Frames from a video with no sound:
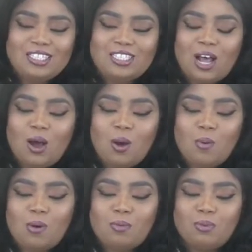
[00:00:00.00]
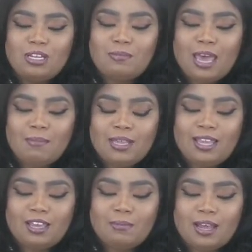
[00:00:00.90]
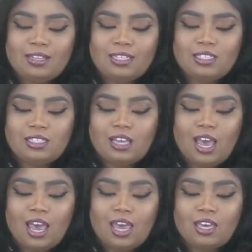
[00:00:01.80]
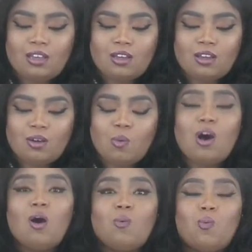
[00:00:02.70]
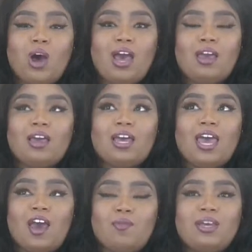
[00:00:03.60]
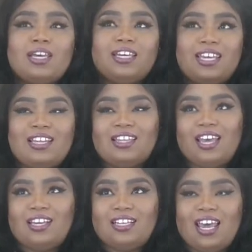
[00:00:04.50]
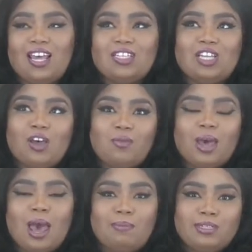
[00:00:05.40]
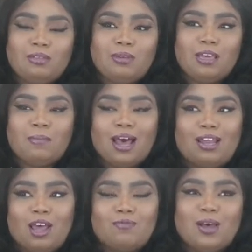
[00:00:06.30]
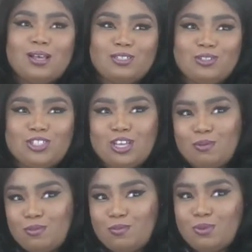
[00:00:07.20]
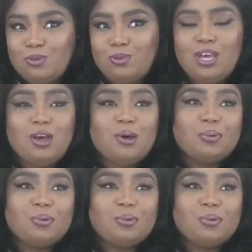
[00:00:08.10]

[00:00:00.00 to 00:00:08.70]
So what really made me think about this cake, well, what every good thing that has ever happened to me in my life I associate with food,